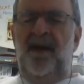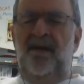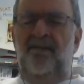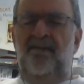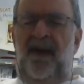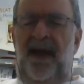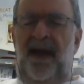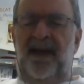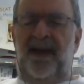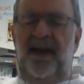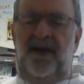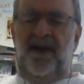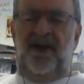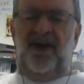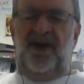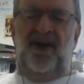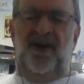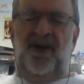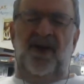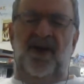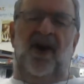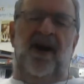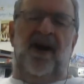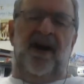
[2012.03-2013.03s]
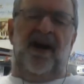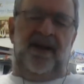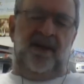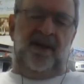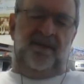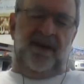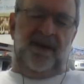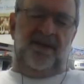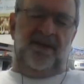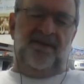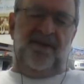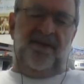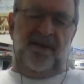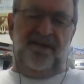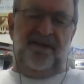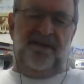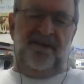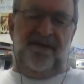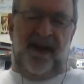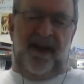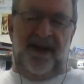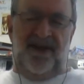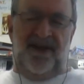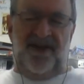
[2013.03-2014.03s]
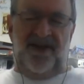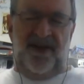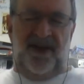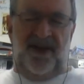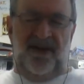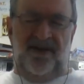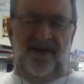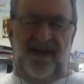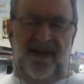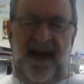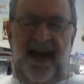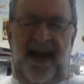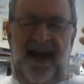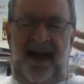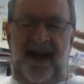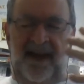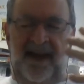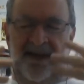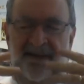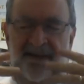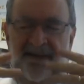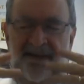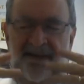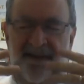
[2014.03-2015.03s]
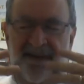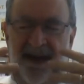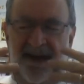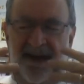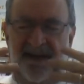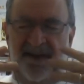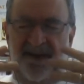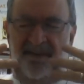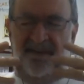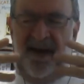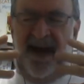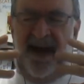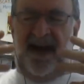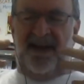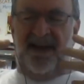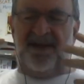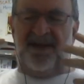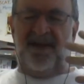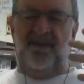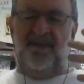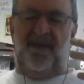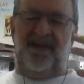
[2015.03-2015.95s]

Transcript: making a good argument for face shield and face mask.